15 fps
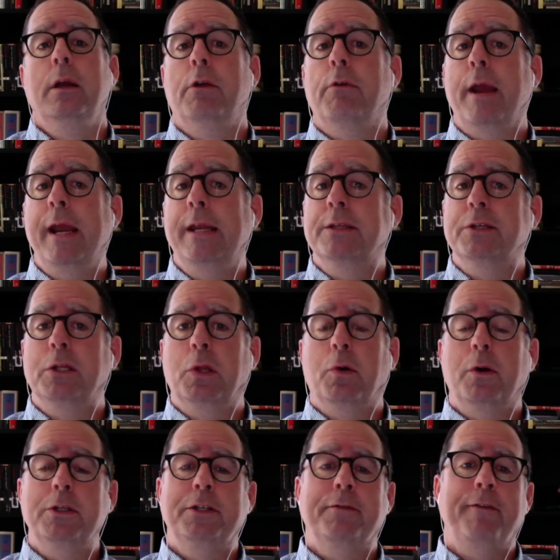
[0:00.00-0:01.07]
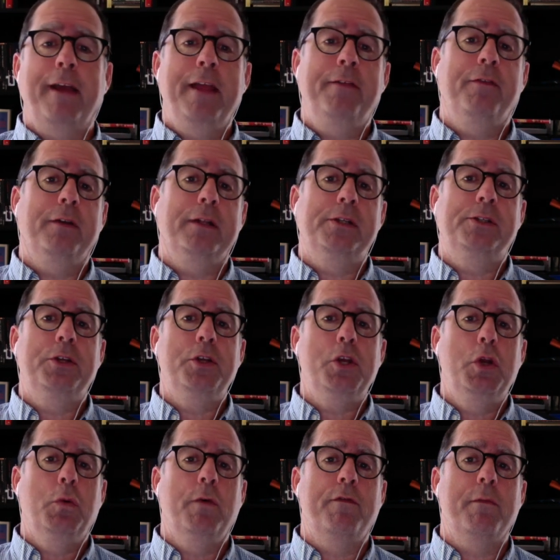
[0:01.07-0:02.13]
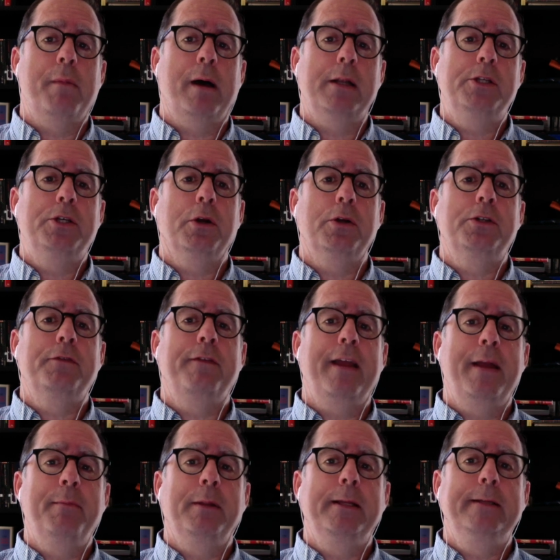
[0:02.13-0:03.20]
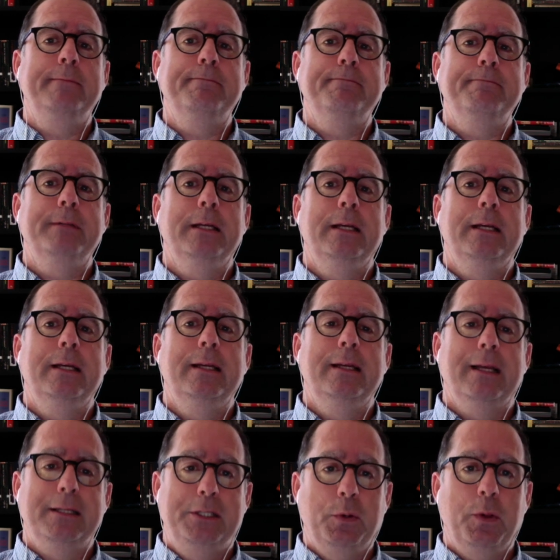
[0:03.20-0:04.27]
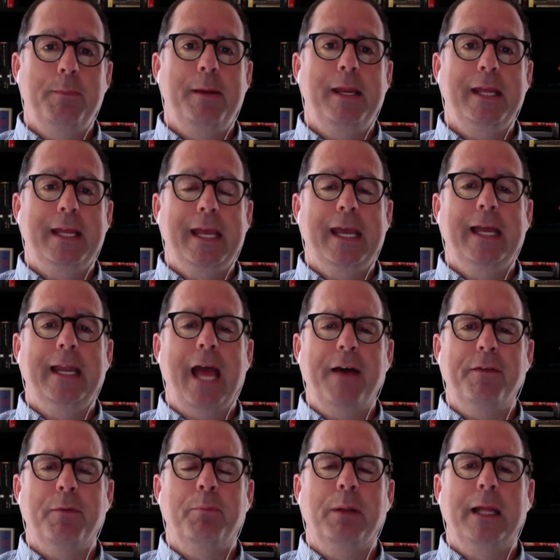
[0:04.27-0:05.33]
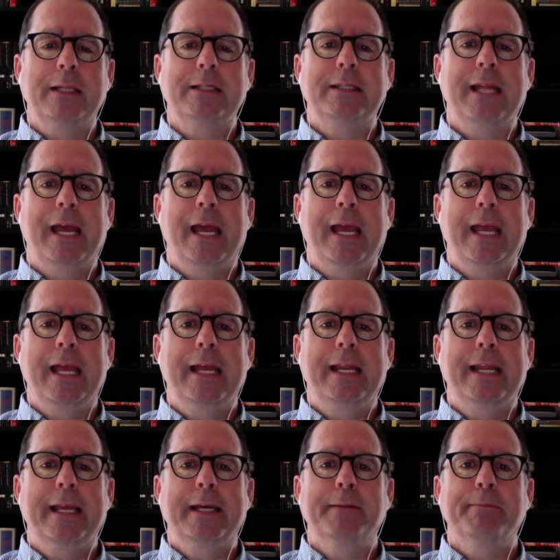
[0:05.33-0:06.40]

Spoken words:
Great is the Lord's faithfulness to you, Rivermont Church family. Until we meet again, have a blessed day.